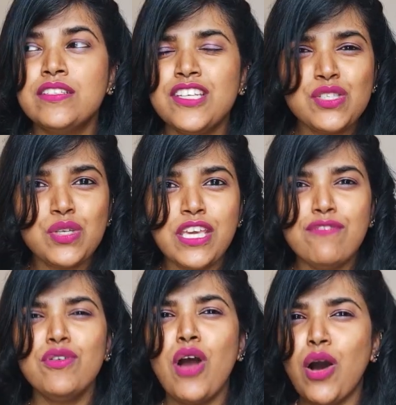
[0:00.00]
Just to
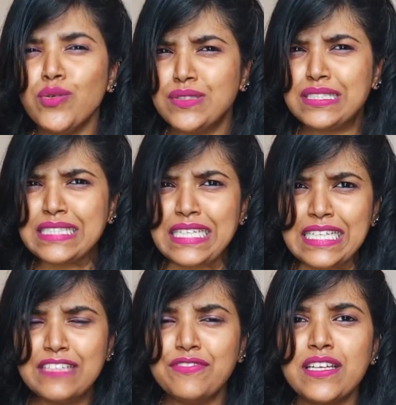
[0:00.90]
give you how
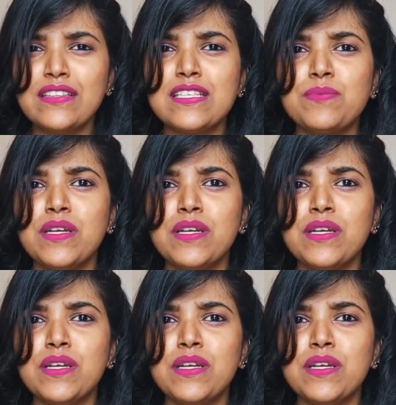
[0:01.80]
significant this